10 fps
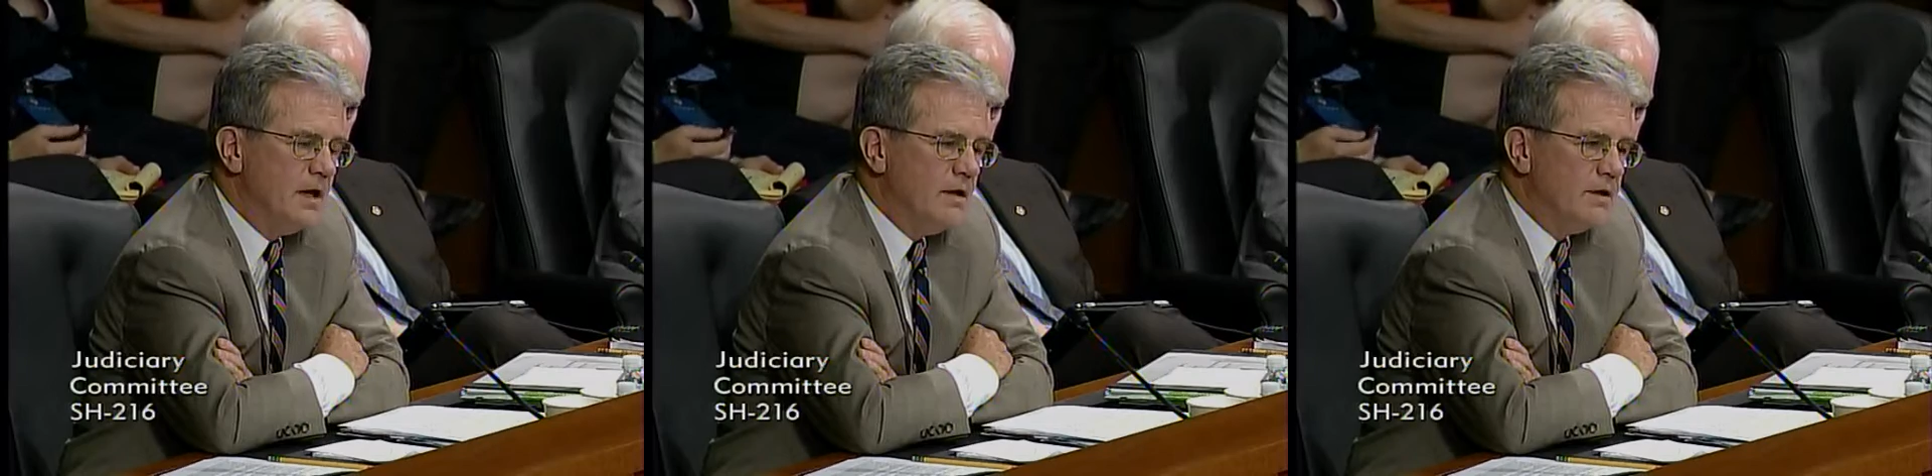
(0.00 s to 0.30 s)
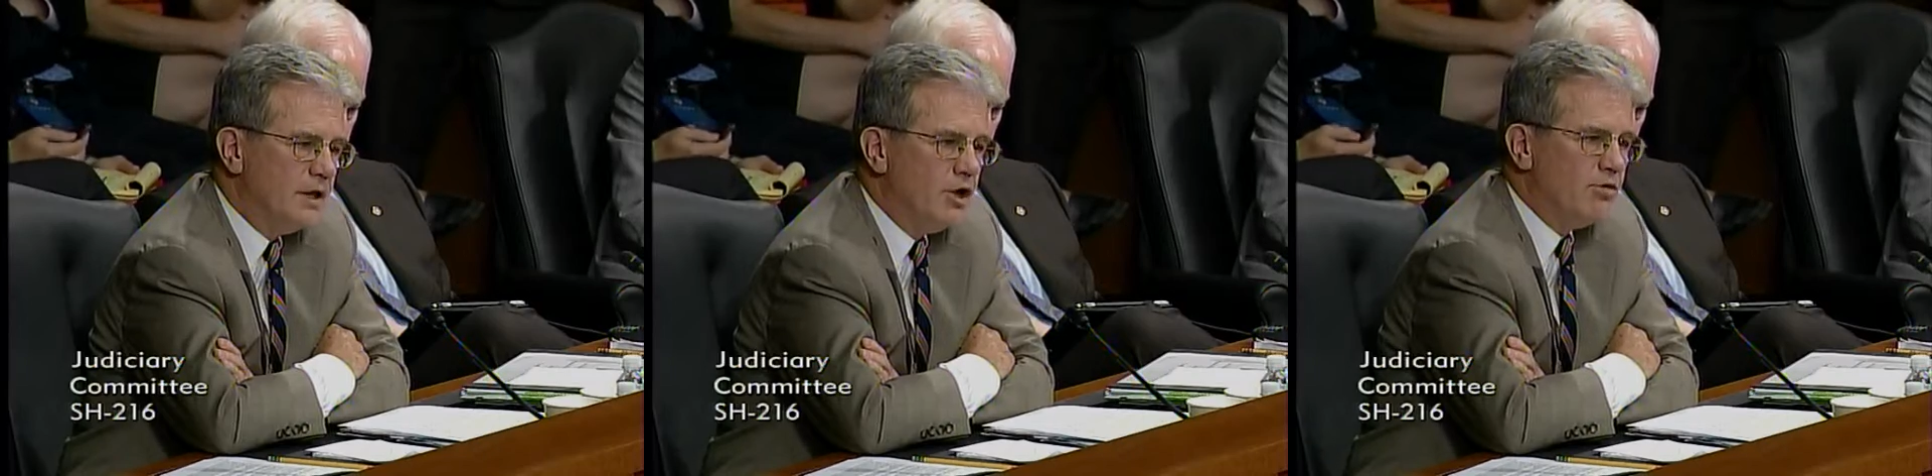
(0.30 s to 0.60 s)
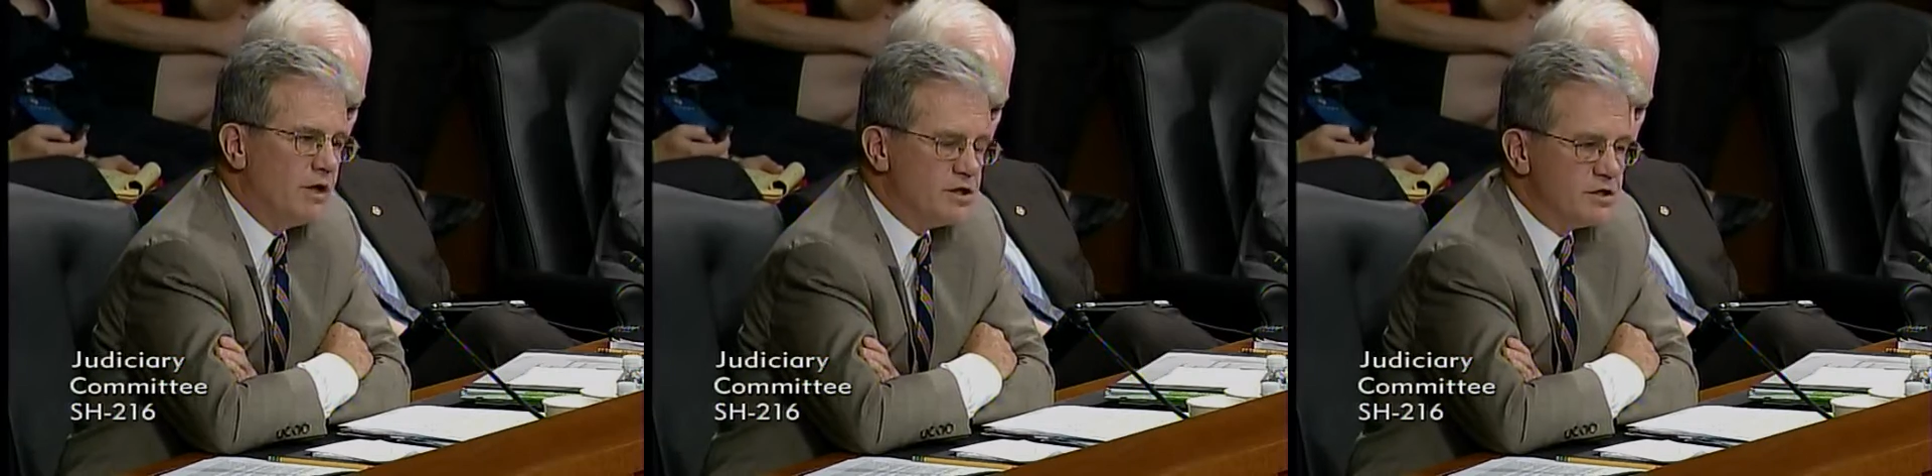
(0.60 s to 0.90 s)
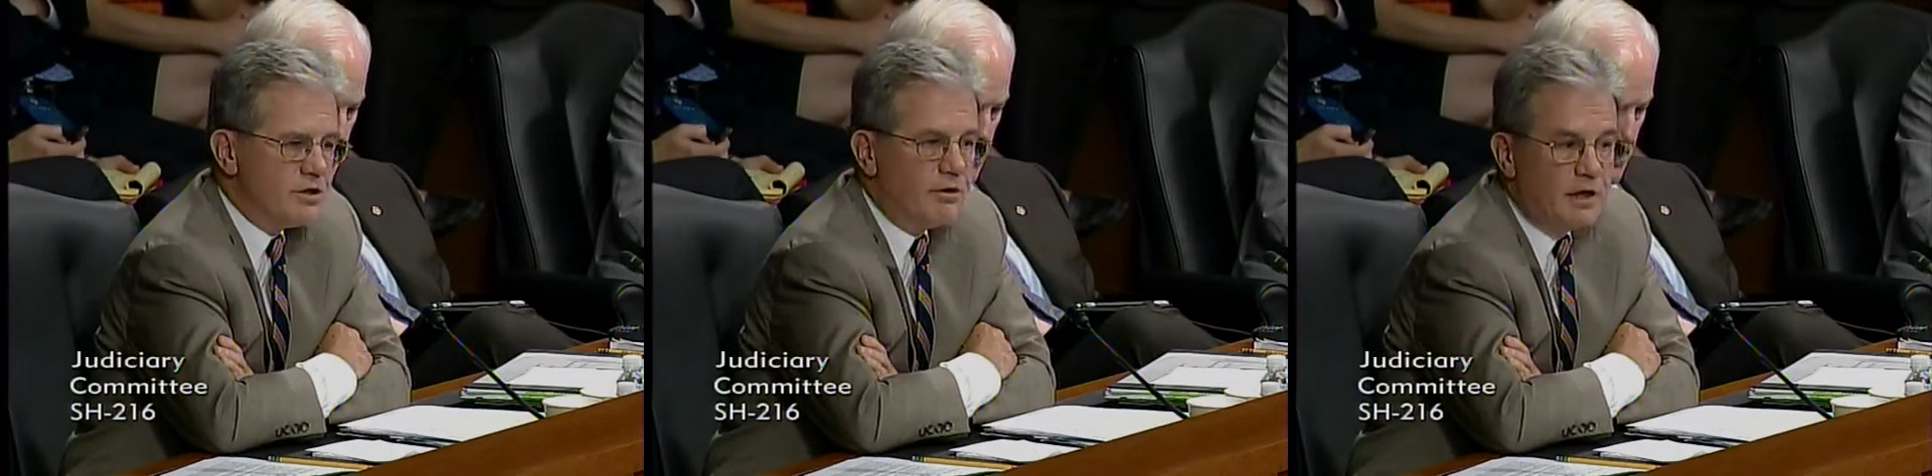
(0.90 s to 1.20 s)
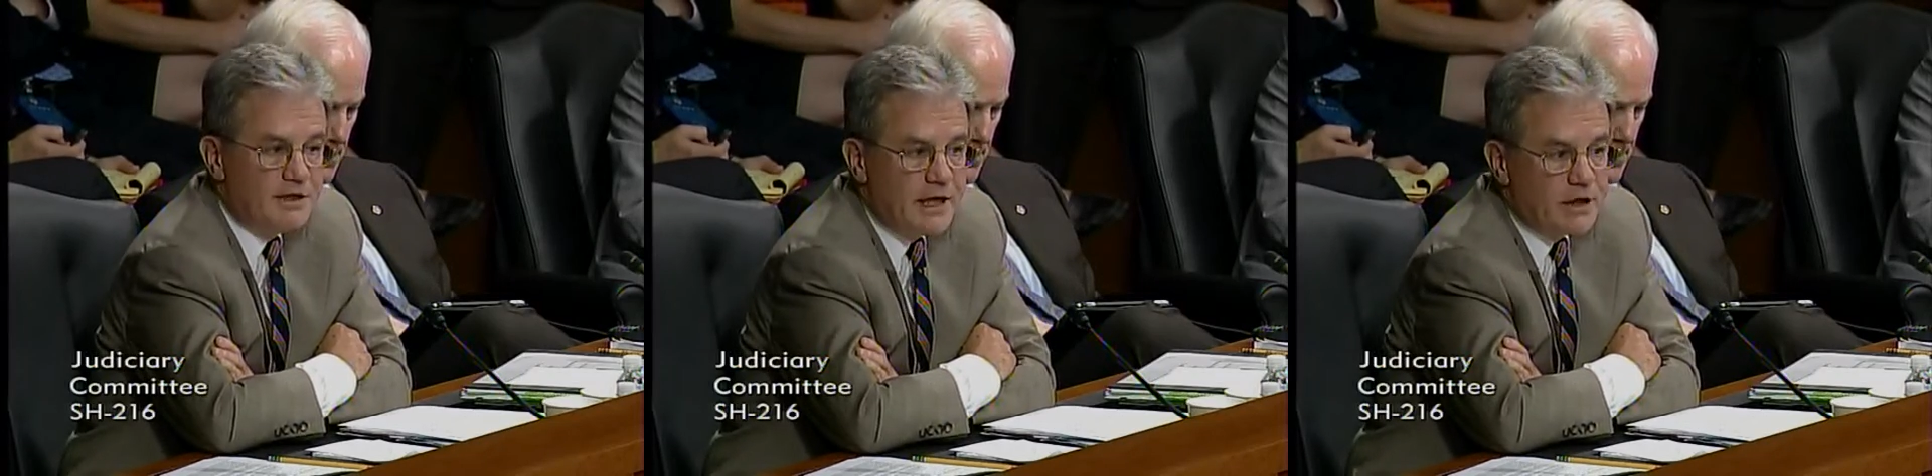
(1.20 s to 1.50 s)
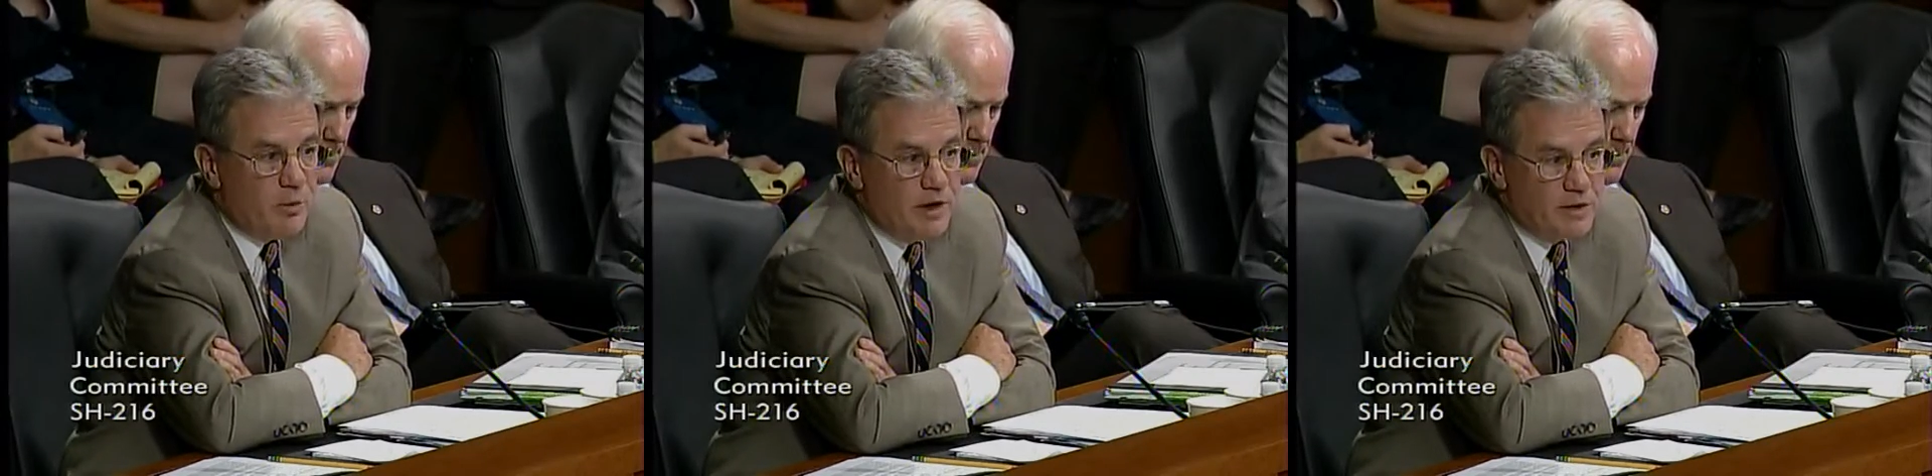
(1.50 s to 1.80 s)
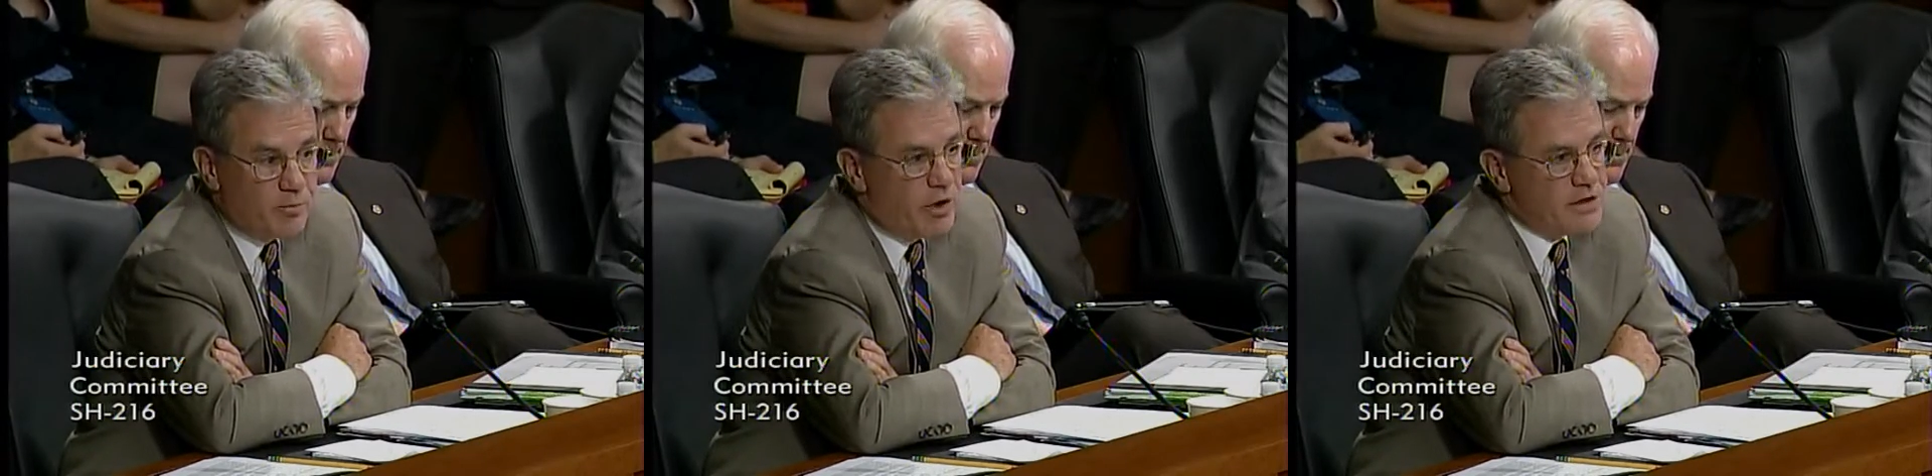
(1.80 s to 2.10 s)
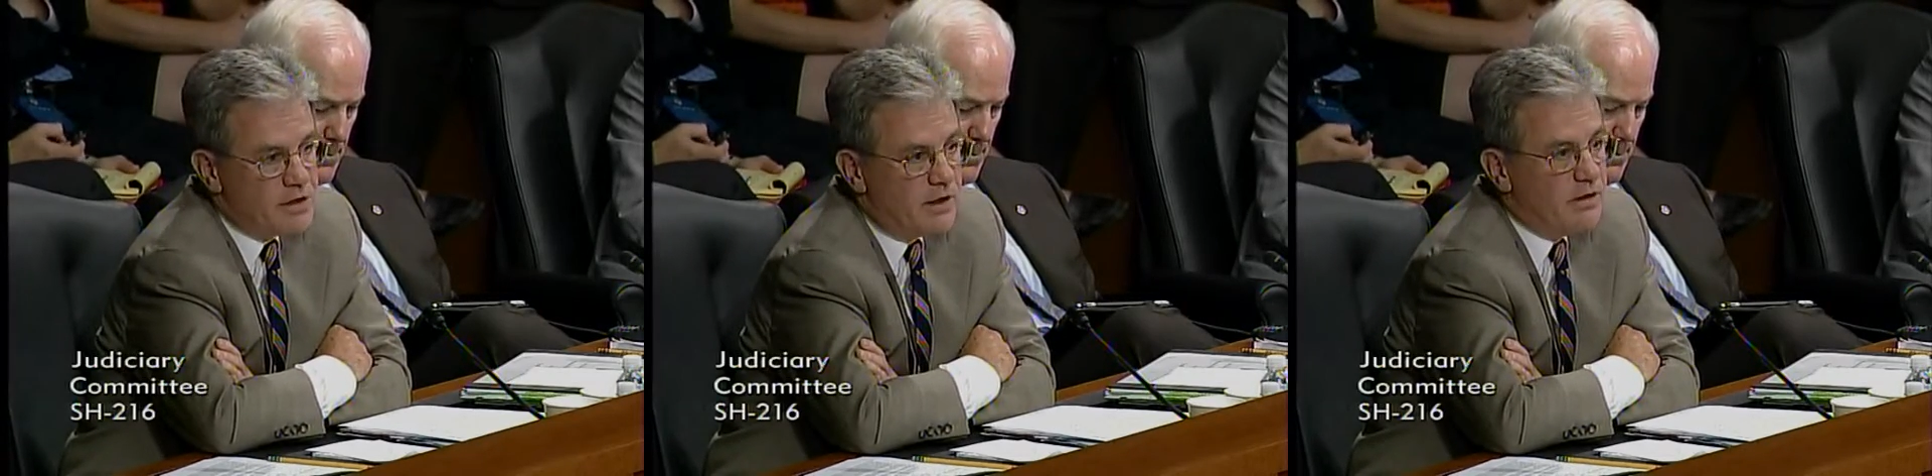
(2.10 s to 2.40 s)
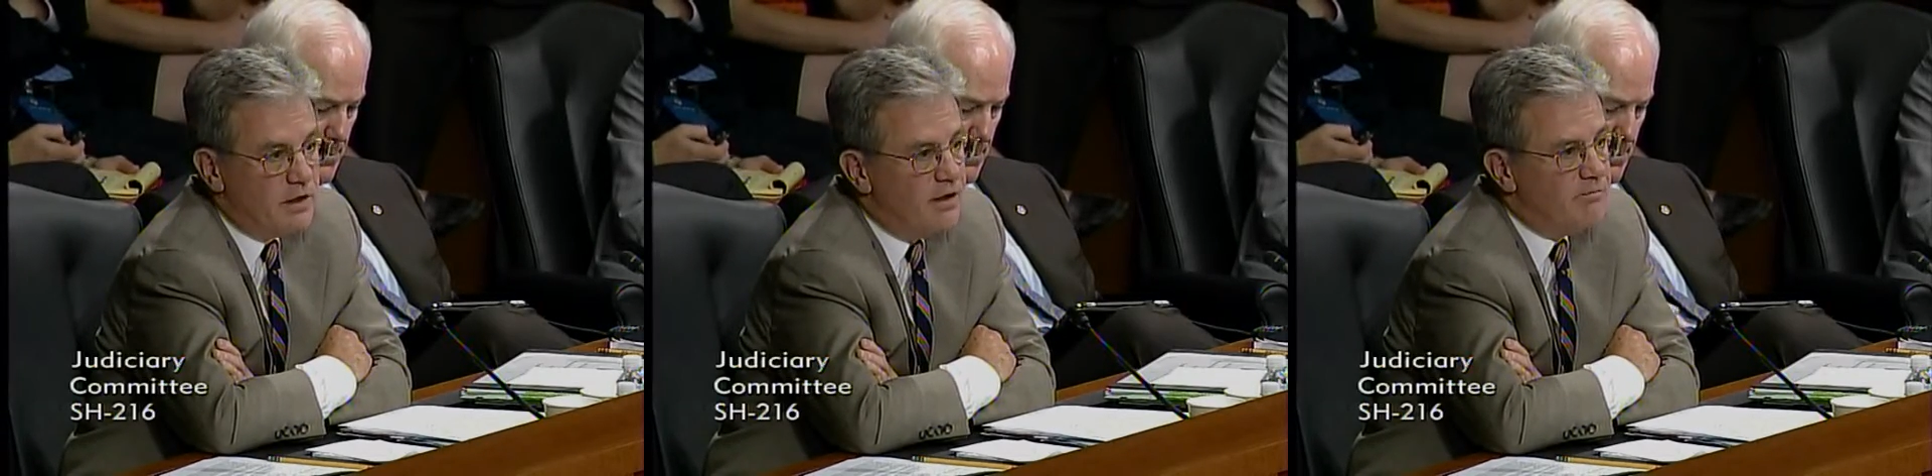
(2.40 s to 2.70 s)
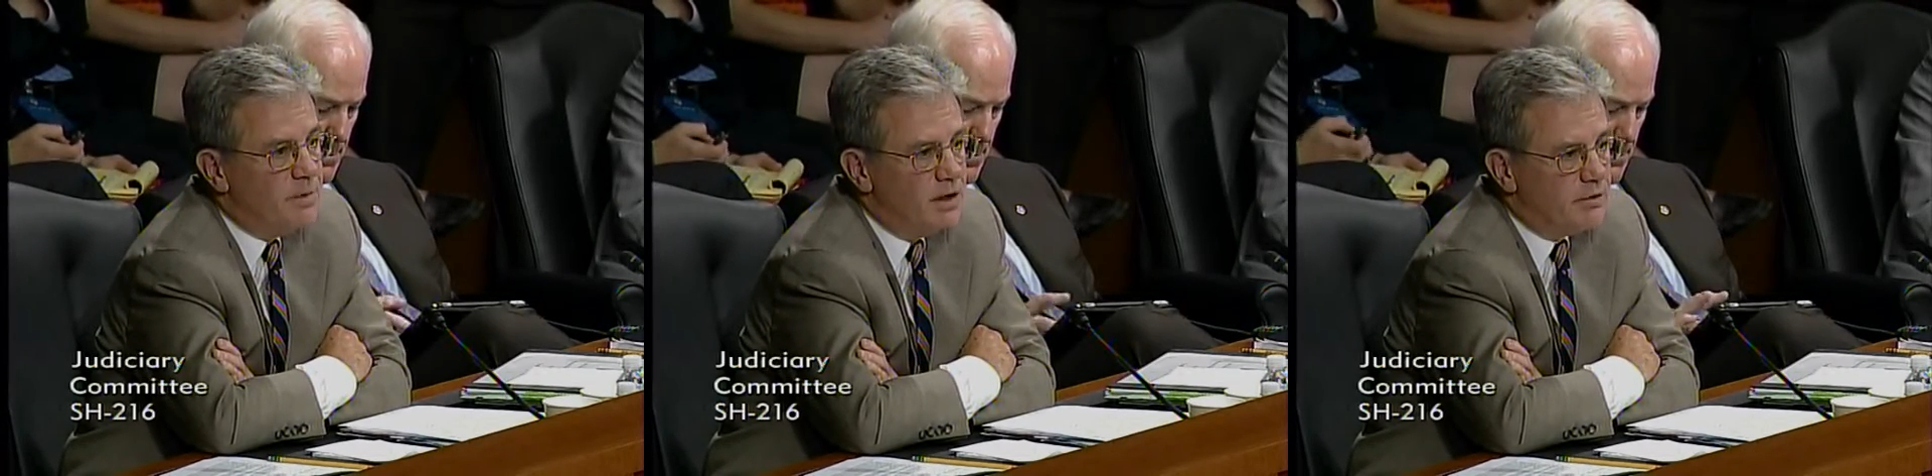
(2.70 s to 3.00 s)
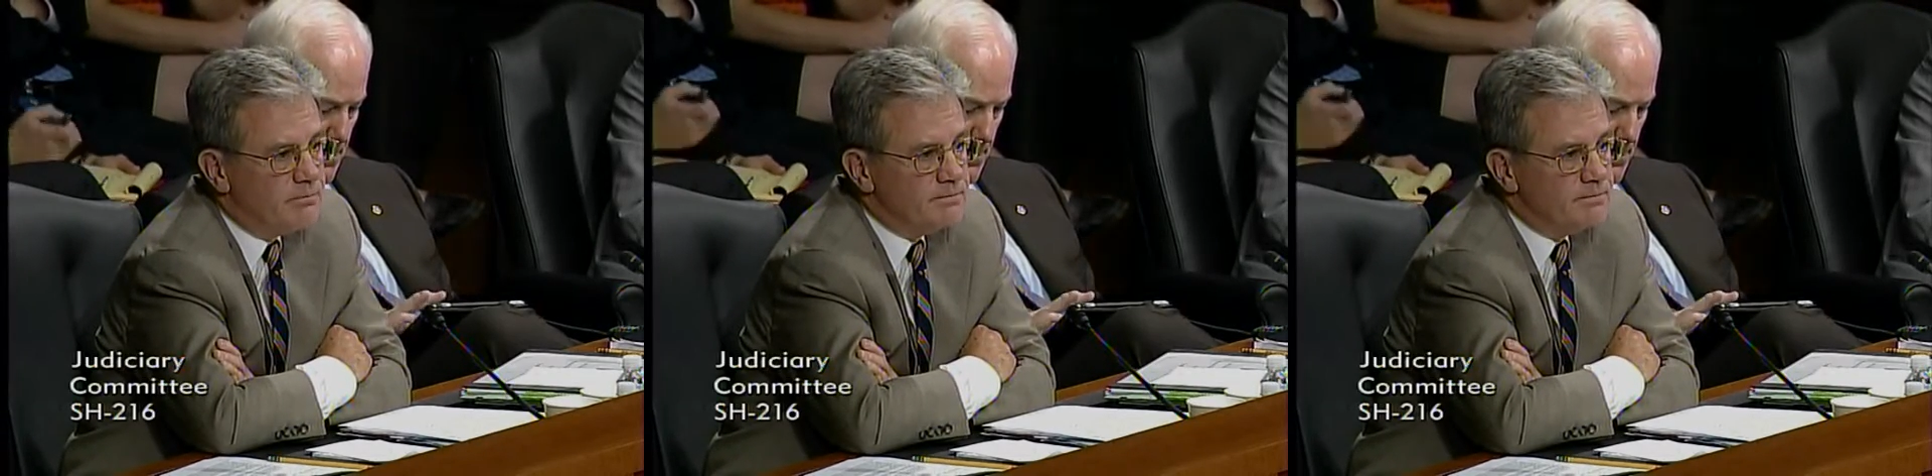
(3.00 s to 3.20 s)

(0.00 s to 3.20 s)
They don't necessarily take away the precedent of Miller.